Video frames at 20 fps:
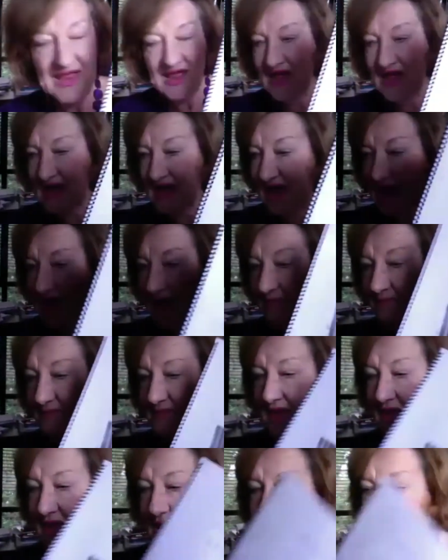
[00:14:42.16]

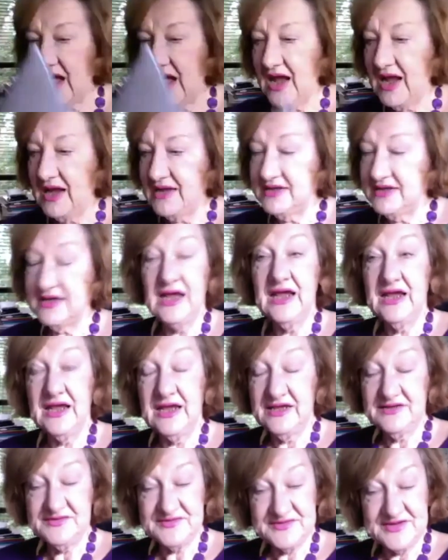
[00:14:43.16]
And
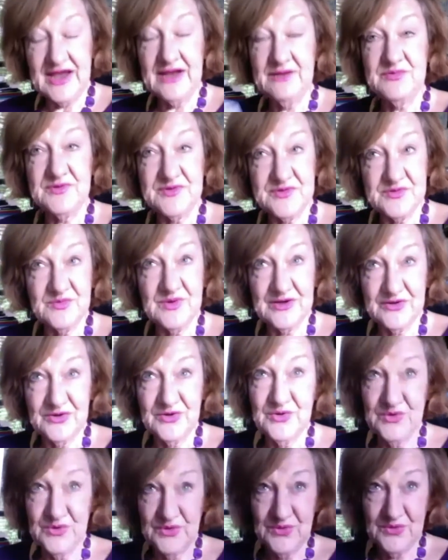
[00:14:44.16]
his dad was the one
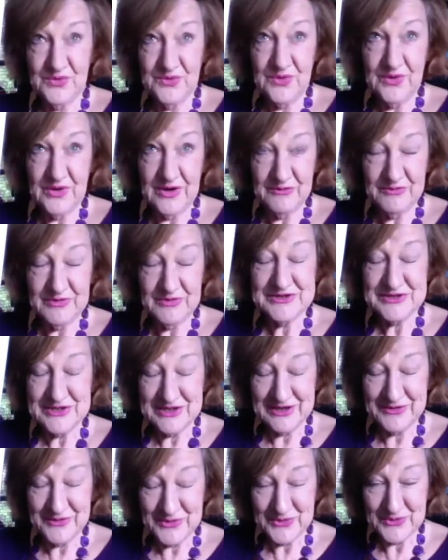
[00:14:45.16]
who
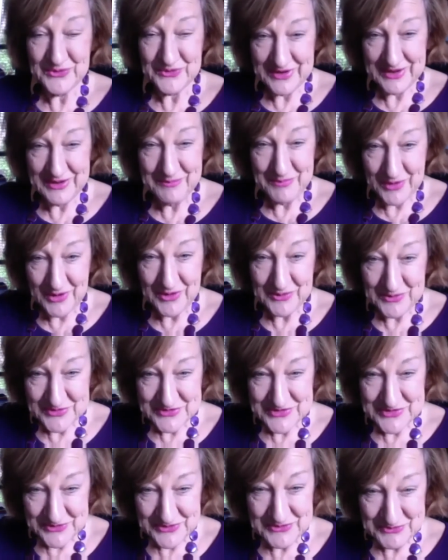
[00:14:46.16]
originally thought the hippo
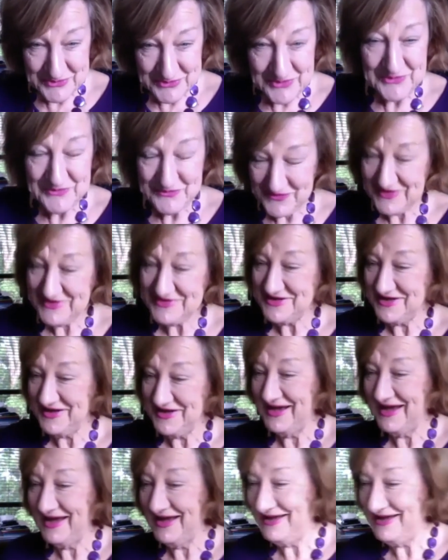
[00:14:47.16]
was on the roof eating cake